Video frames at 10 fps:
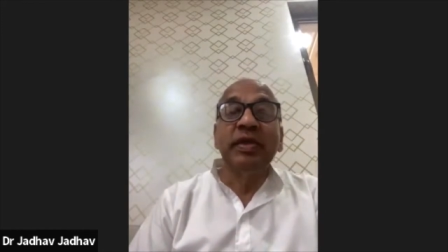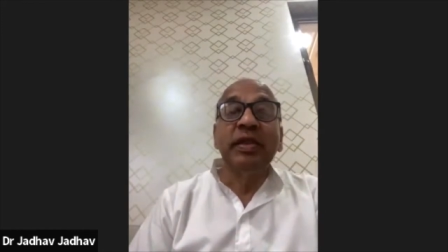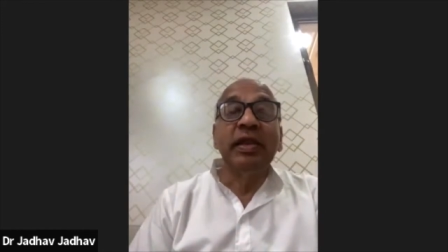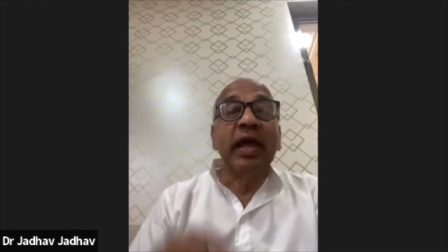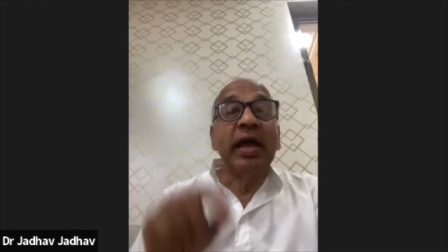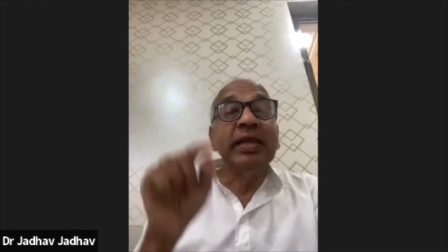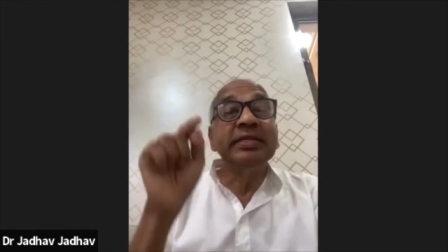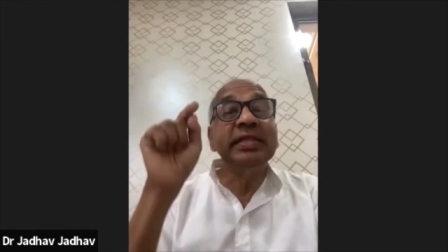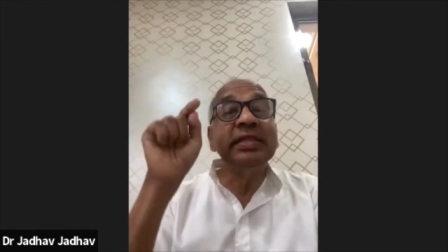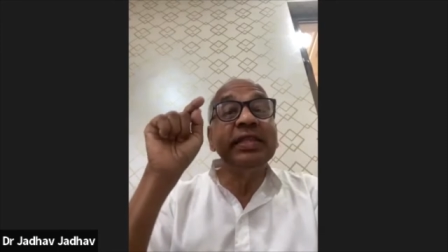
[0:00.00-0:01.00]

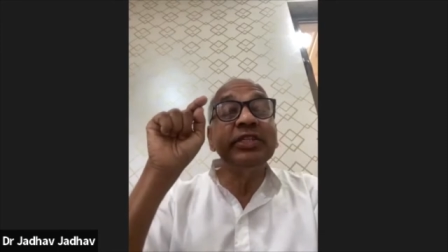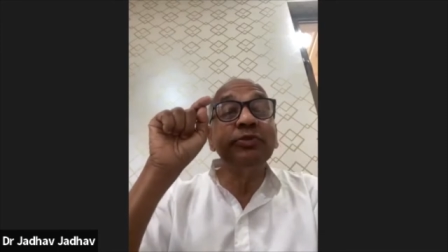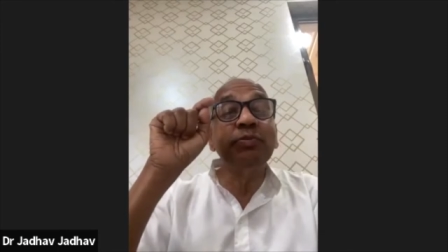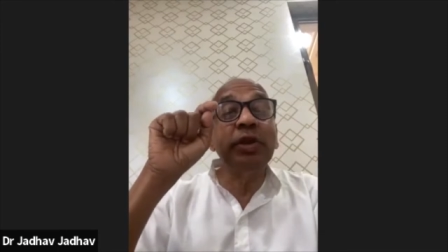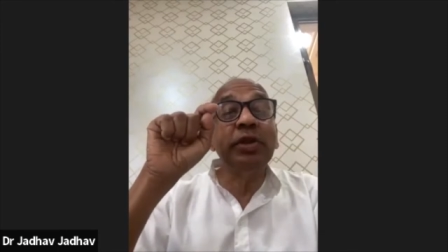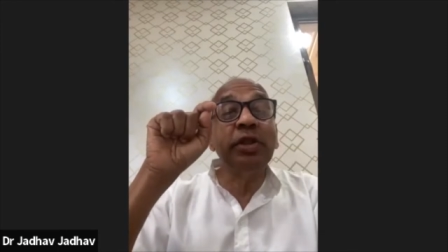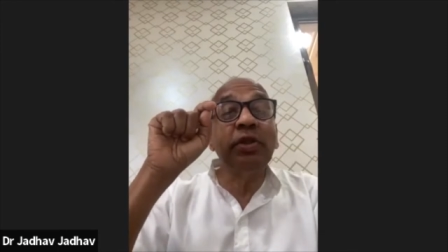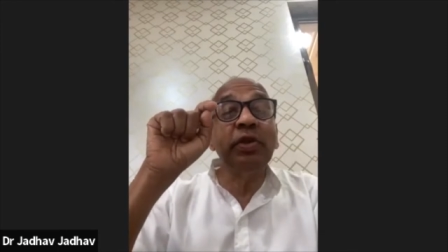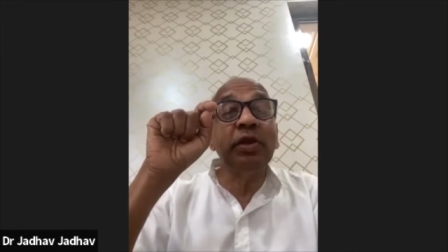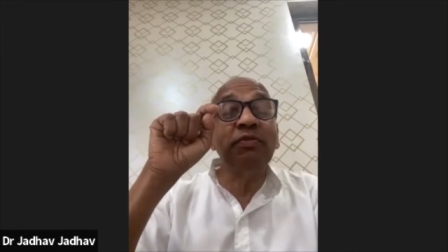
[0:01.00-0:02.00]
lies in this
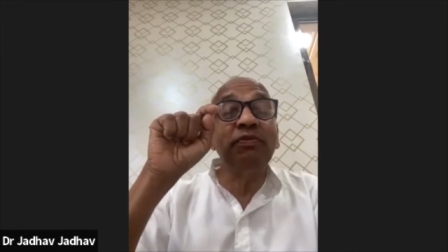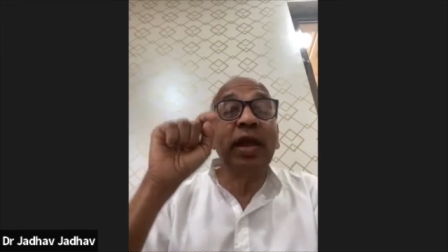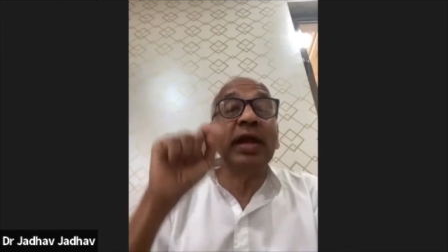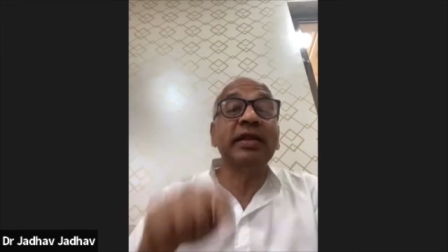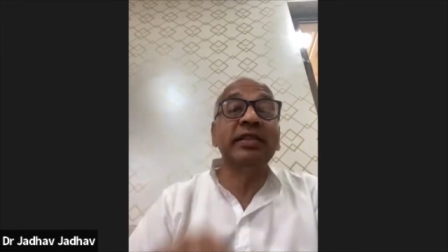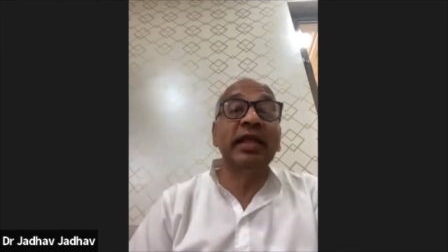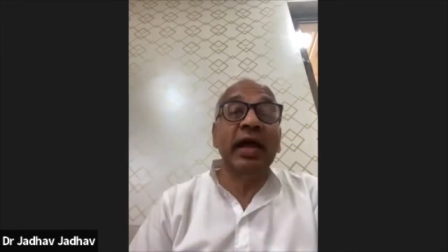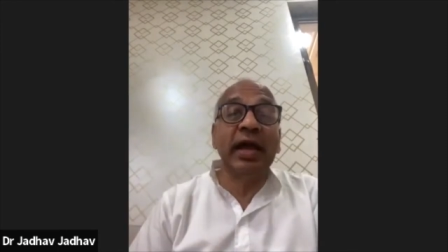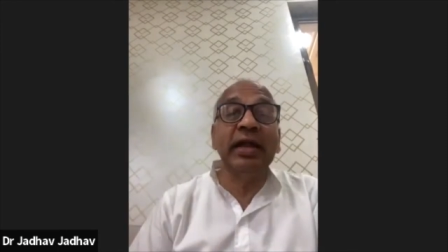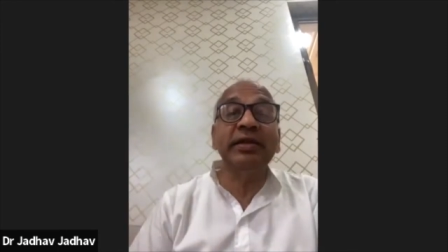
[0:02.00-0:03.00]
particular fact
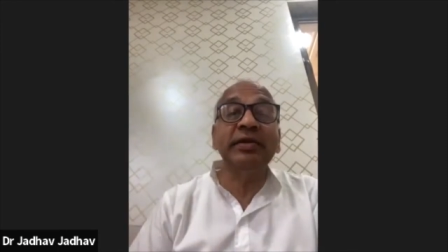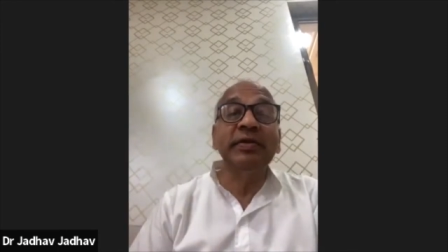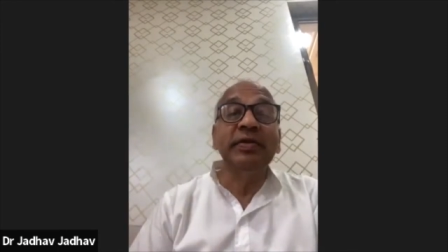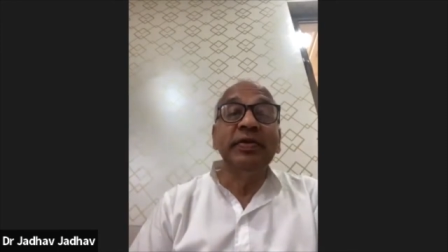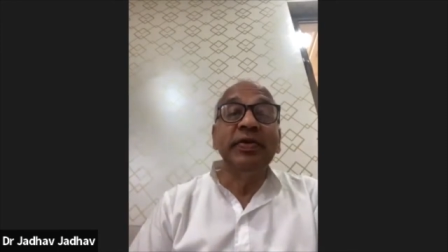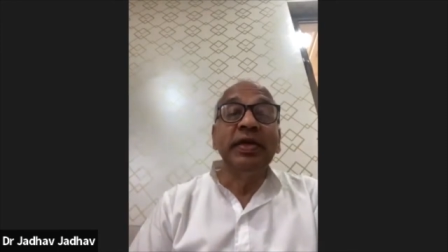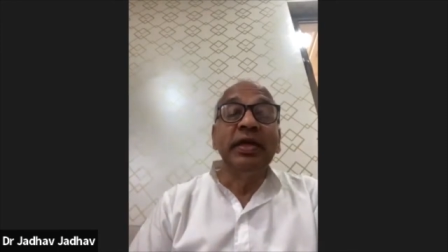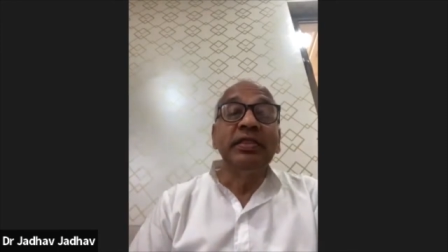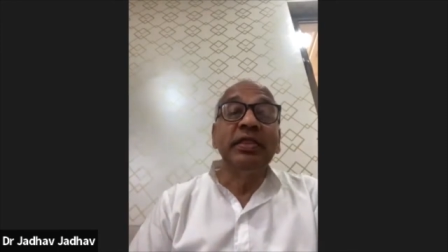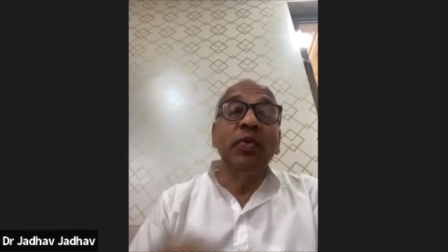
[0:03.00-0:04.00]
that
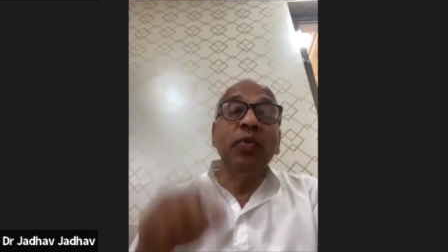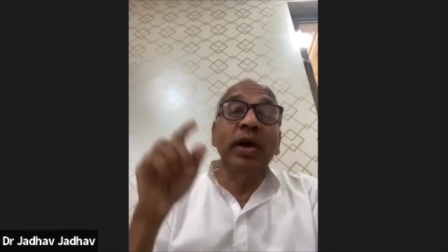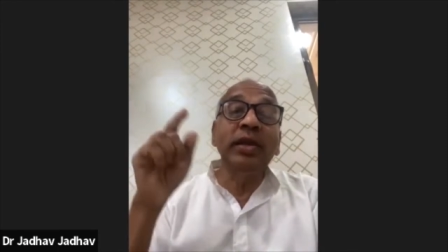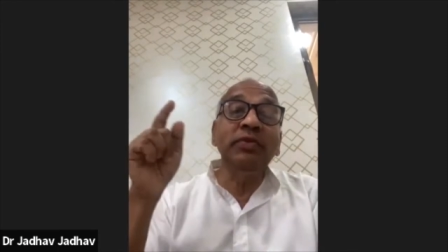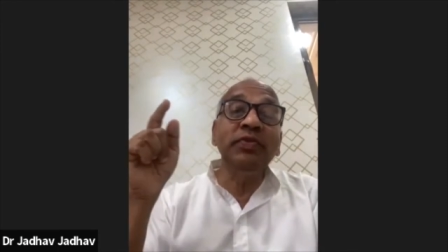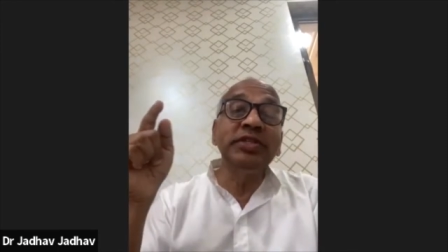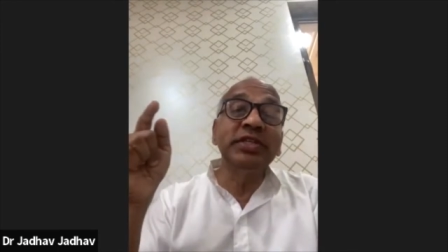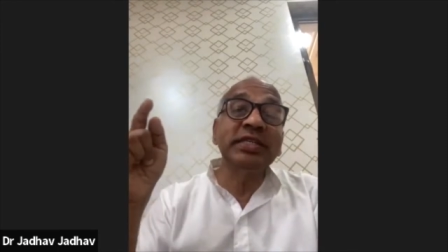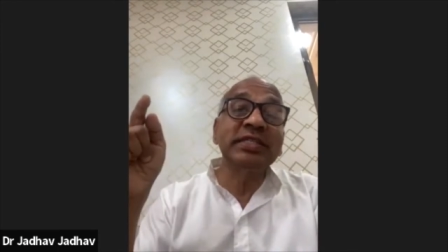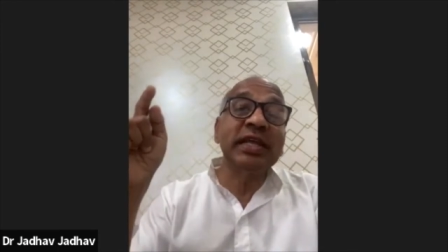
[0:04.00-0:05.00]
the one which
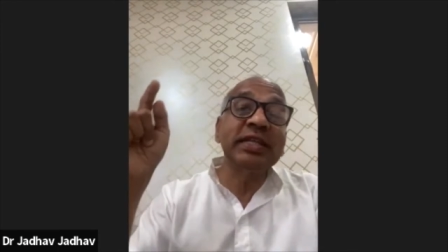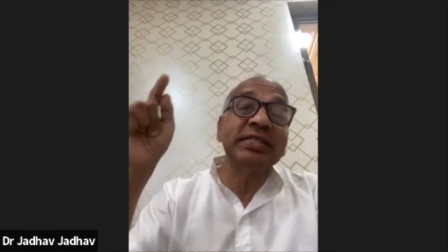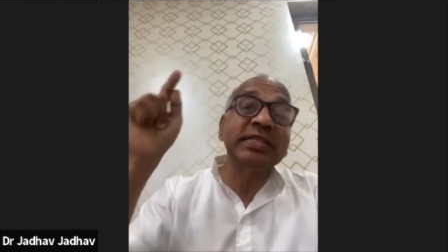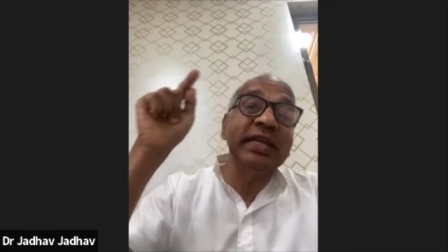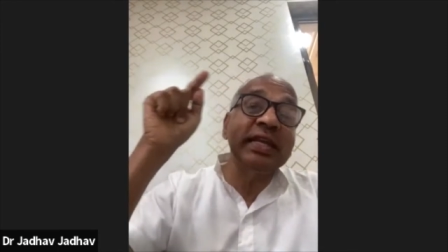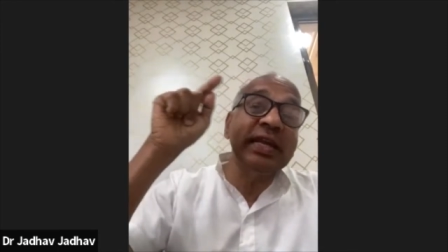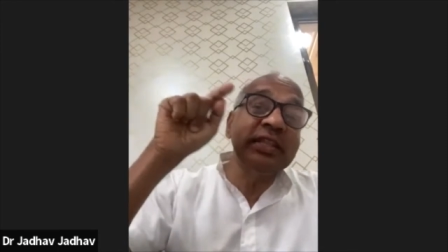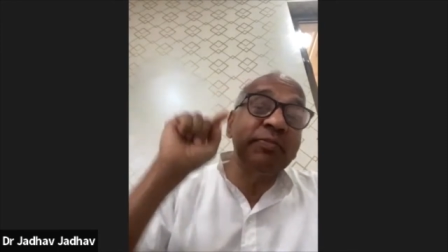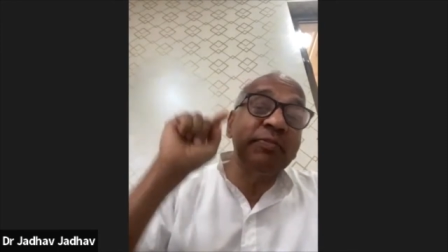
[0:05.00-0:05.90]
has transcended the